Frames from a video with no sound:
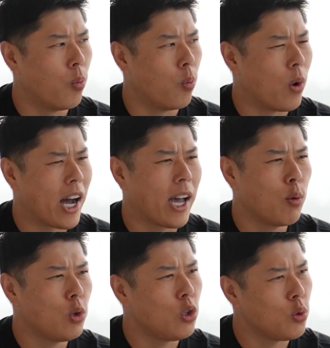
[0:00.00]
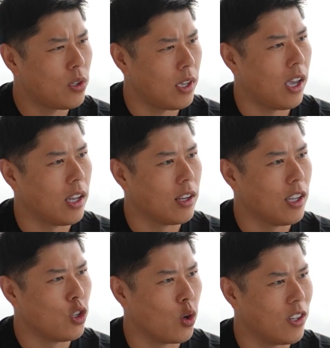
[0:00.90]
Why would you send
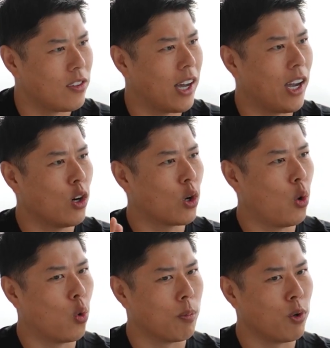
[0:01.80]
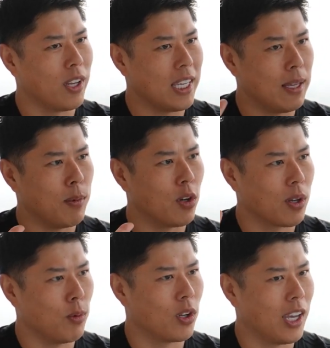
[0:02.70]
your entire corporate email
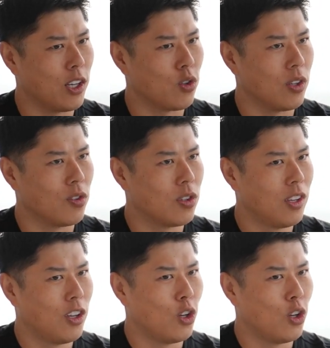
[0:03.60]
communications